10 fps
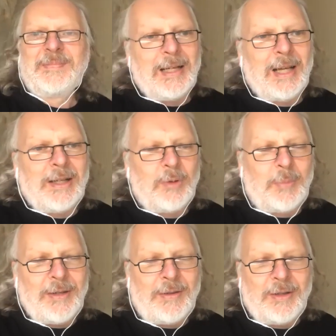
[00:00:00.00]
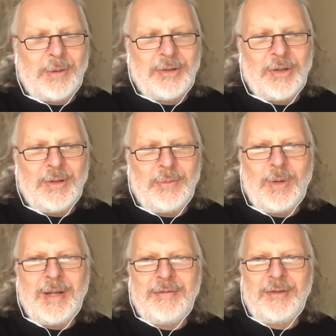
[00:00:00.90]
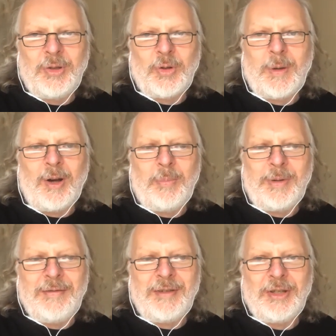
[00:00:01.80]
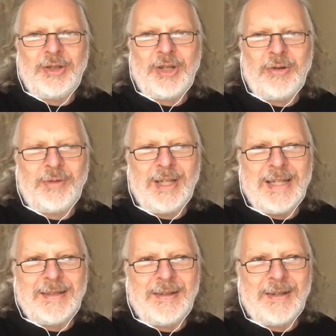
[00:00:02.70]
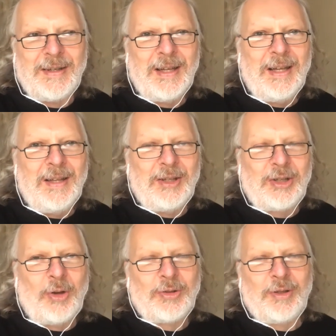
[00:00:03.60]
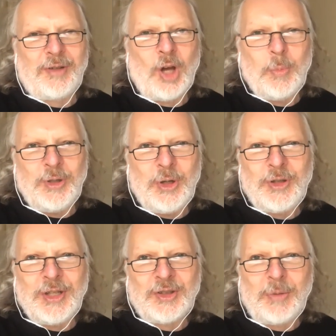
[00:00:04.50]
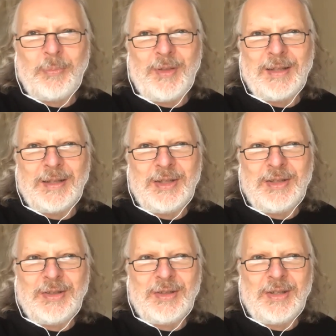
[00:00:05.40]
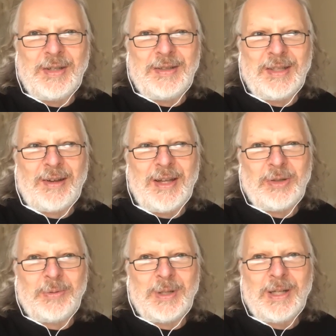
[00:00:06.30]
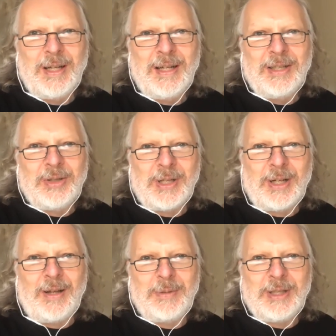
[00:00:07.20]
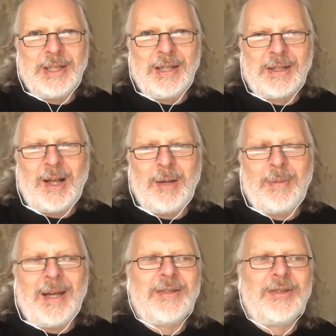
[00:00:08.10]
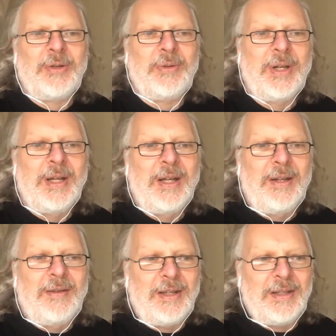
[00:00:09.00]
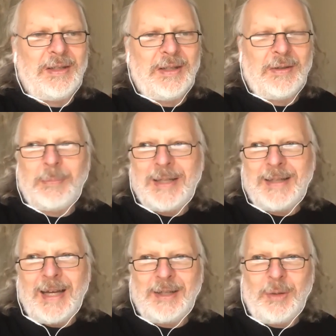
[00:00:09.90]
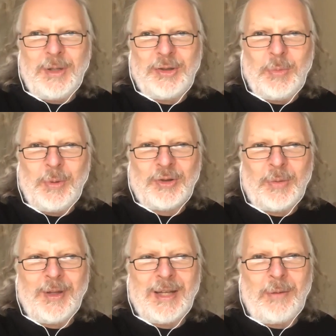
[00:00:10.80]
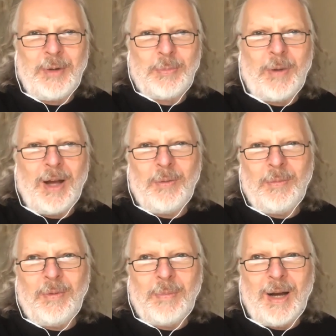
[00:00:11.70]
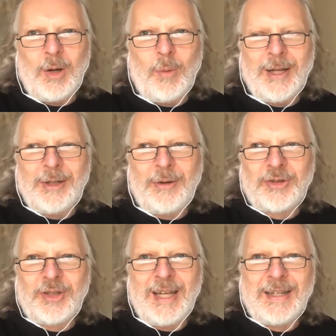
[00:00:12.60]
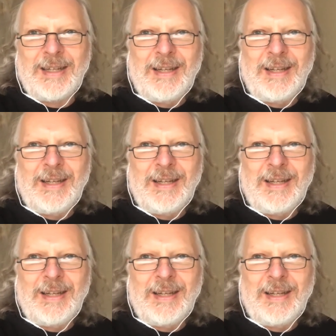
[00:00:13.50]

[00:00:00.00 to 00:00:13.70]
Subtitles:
it comes back to the question that we've talked about on previous shows. Really, is that the cost of co-producing something that is designed to a particular client base to the big tech companies who put something out which might or might not stick.